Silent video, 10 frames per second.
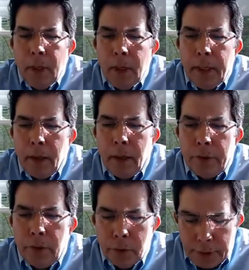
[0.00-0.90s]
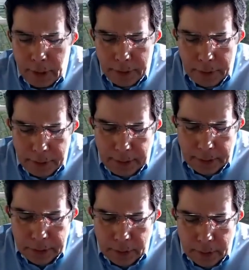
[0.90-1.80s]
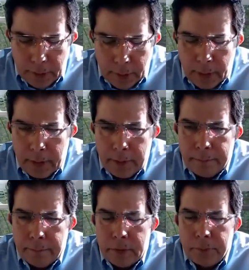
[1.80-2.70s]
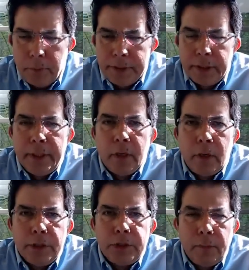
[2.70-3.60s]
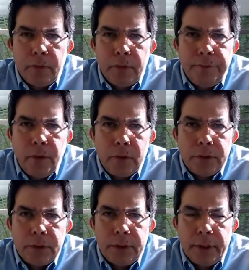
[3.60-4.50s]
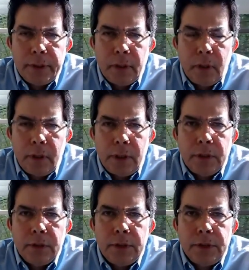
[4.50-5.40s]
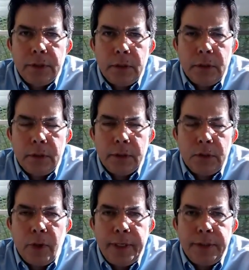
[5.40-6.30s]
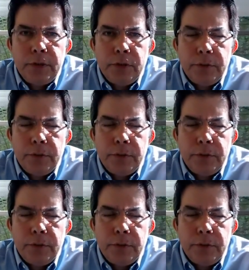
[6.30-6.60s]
Now, you know, the other thing is there are a surprisingly large number of folks that are still trying to